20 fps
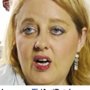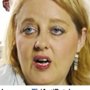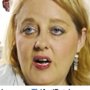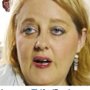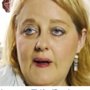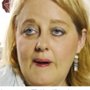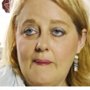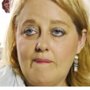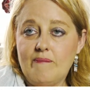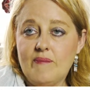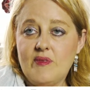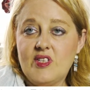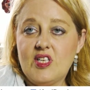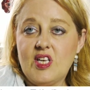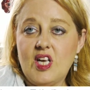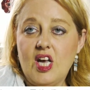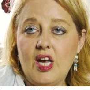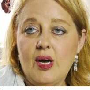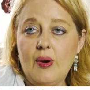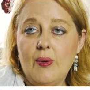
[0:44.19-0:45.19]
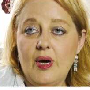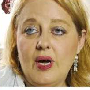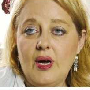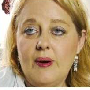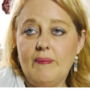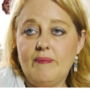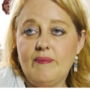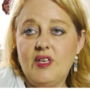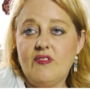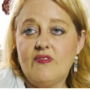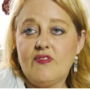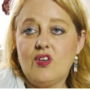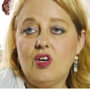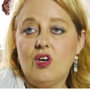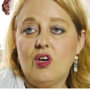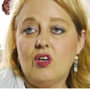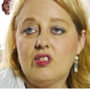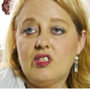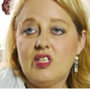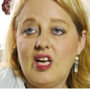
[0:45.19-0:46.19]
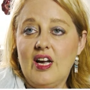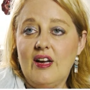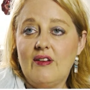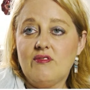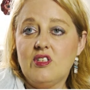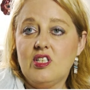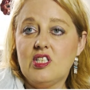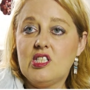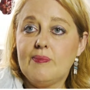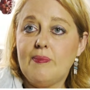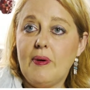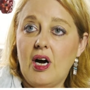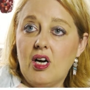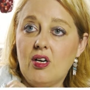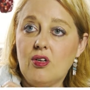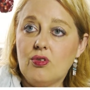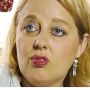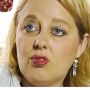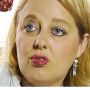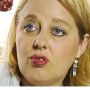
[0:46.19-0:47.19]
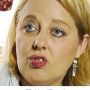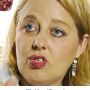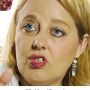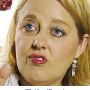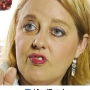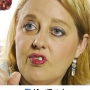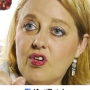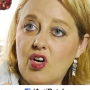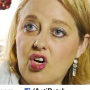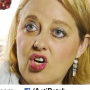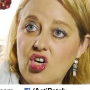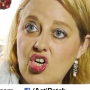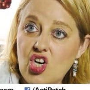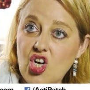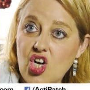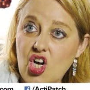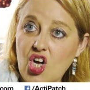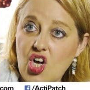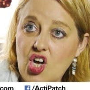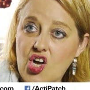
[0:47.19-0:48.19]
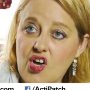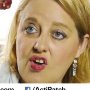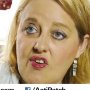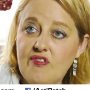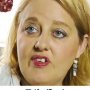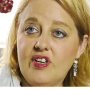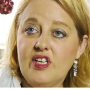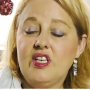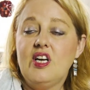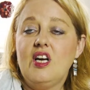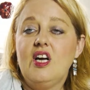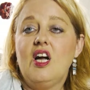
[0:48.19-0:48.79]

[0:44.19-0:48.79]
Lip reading: you've got down your spinal cord, you've got a nerve,